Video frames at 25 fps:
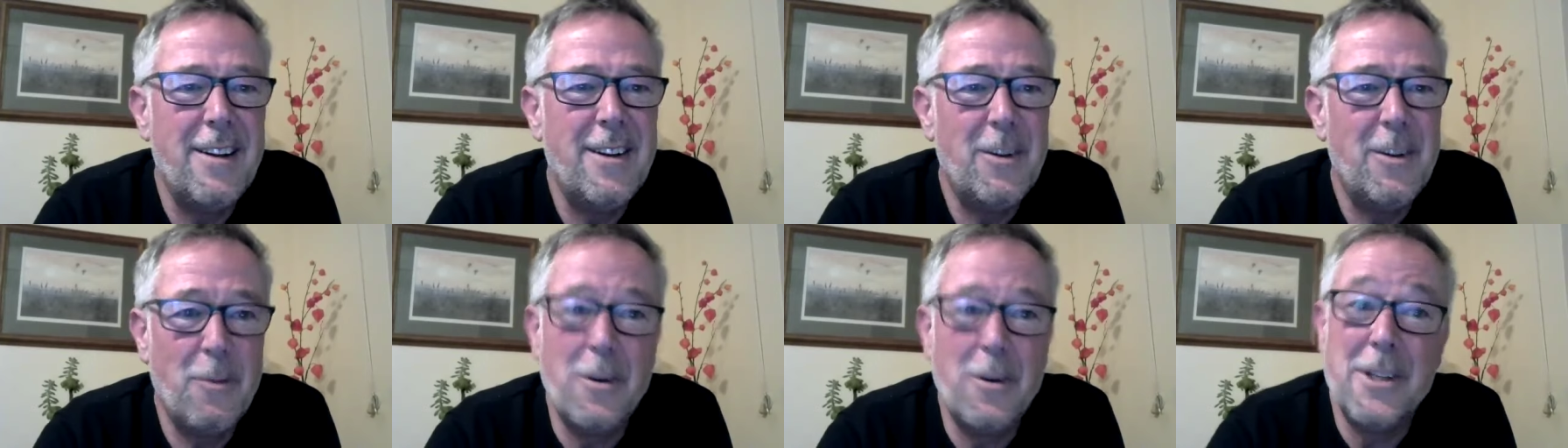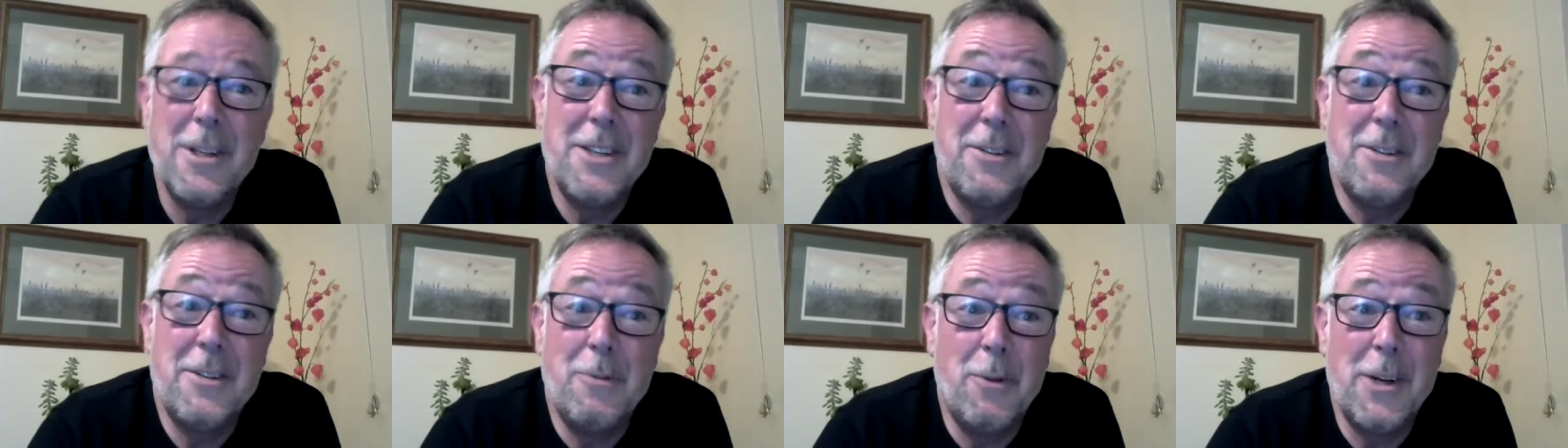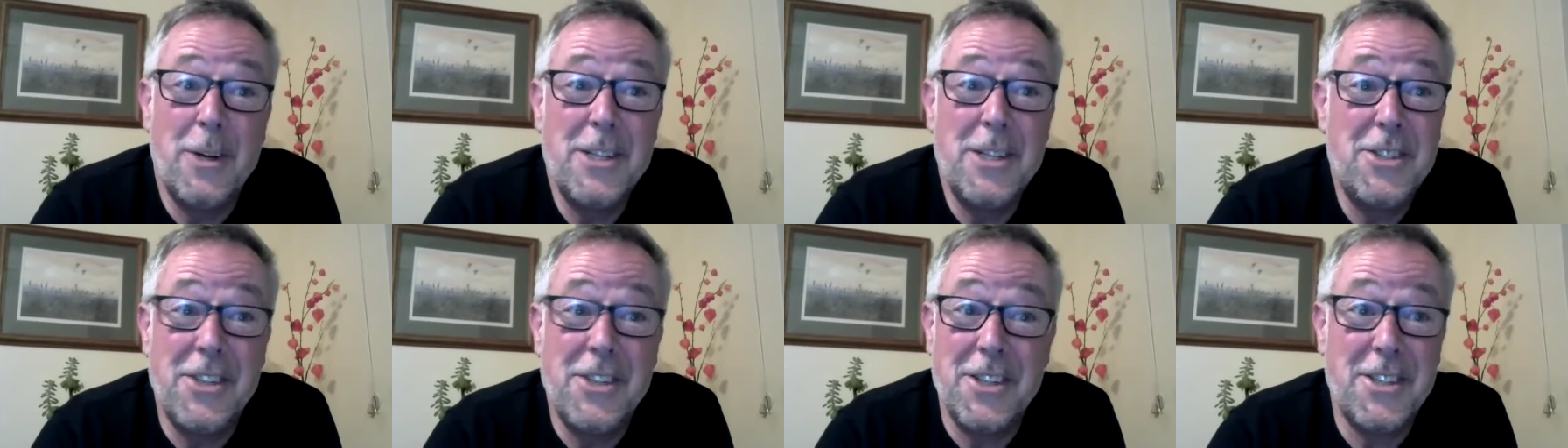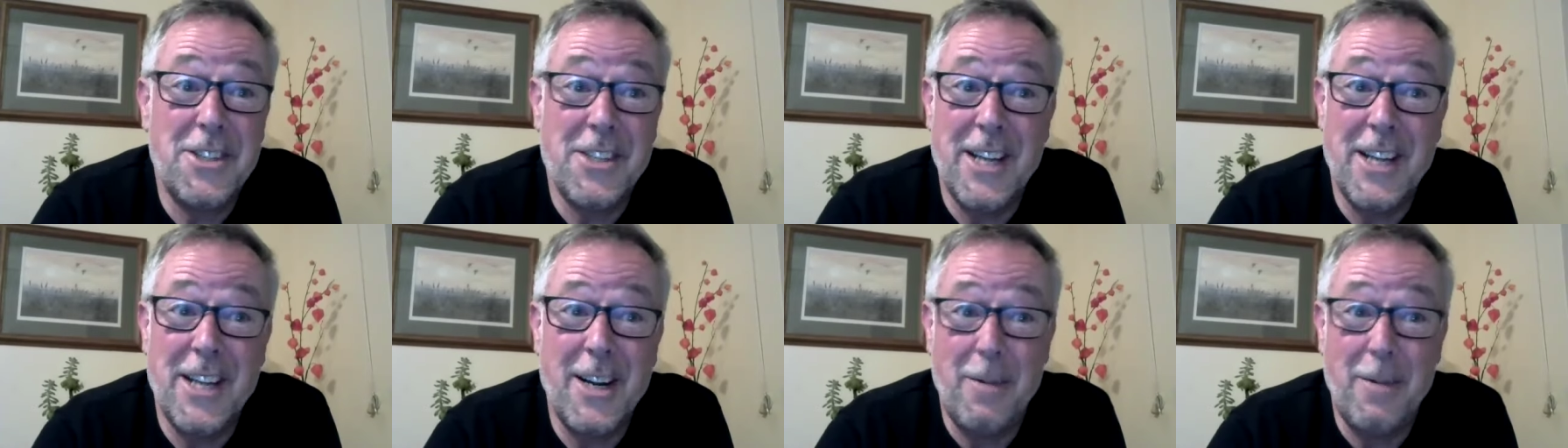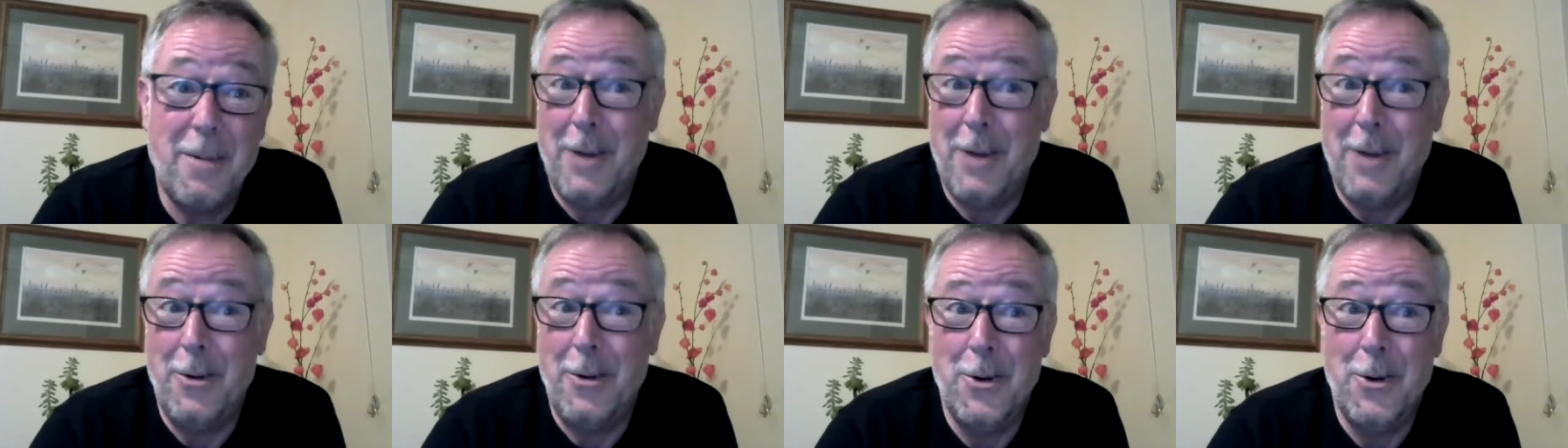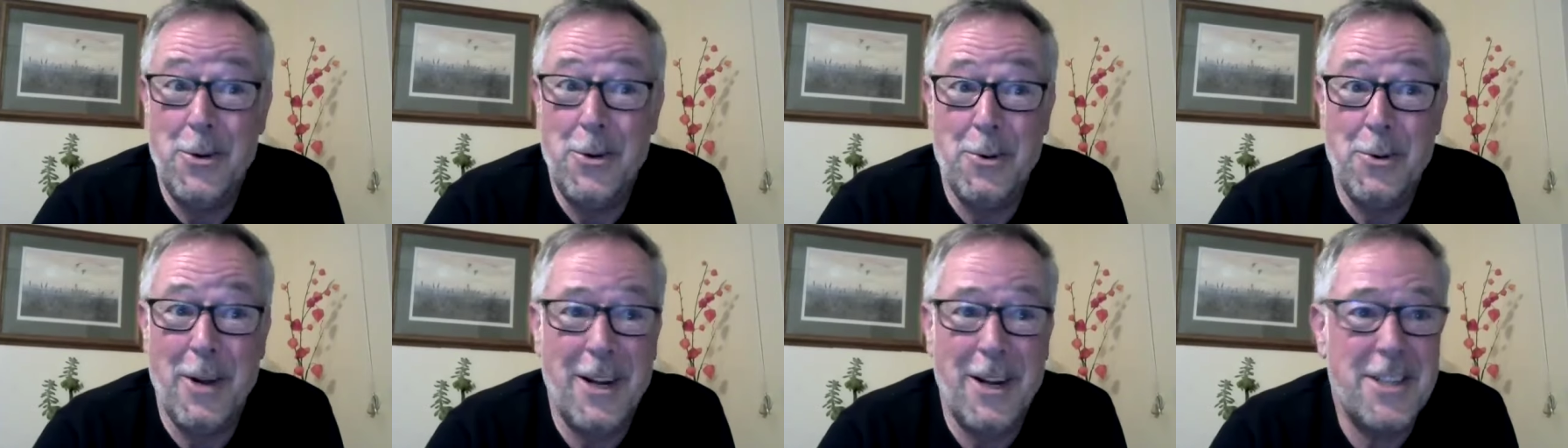what he's just said about
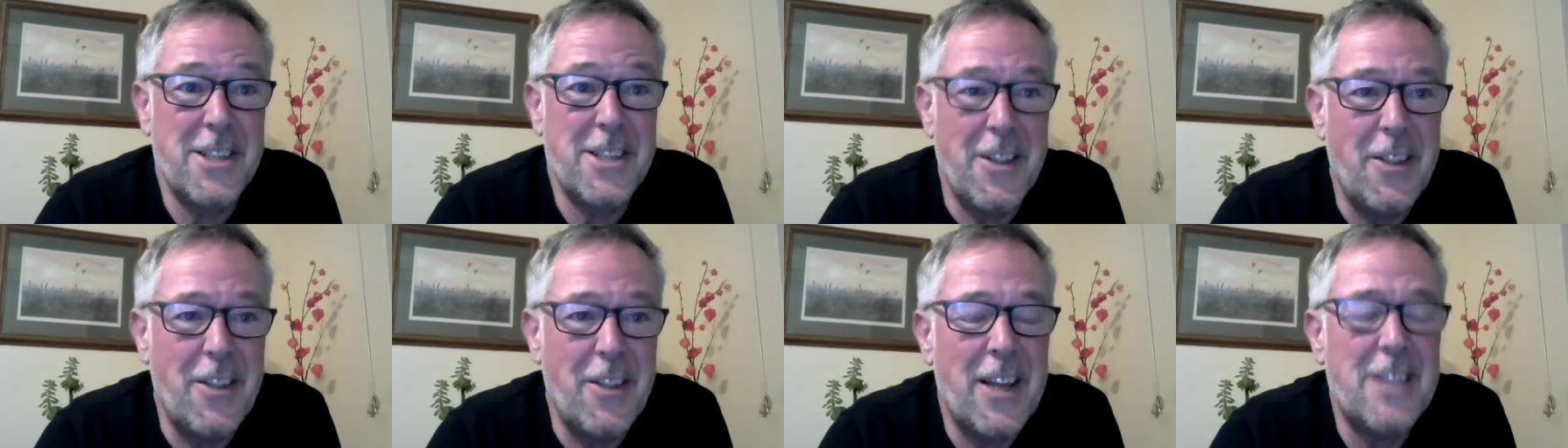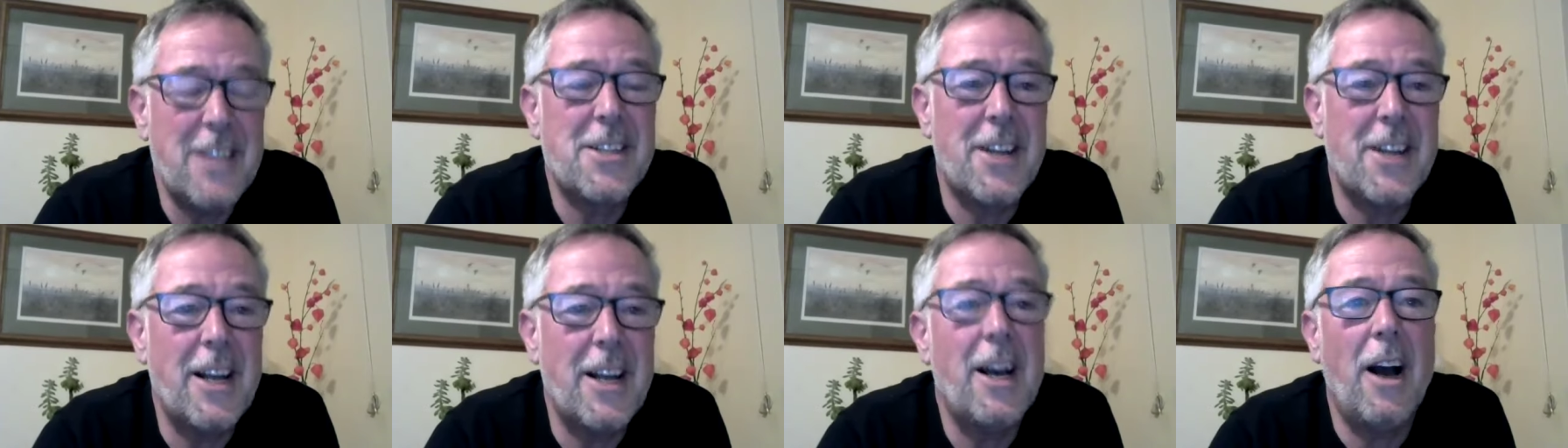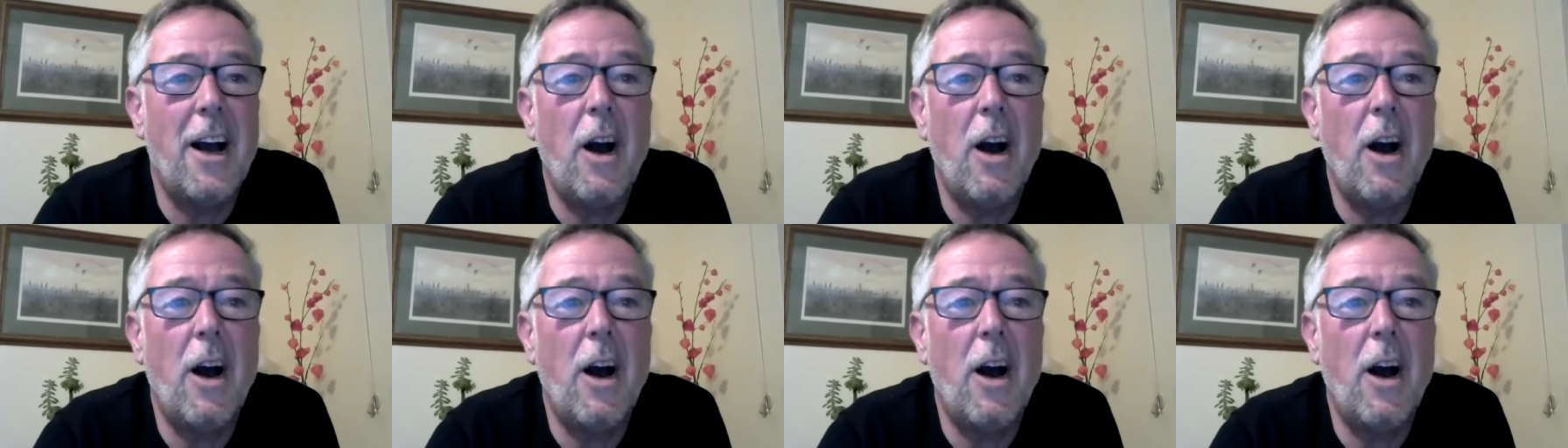non-duality, and then say,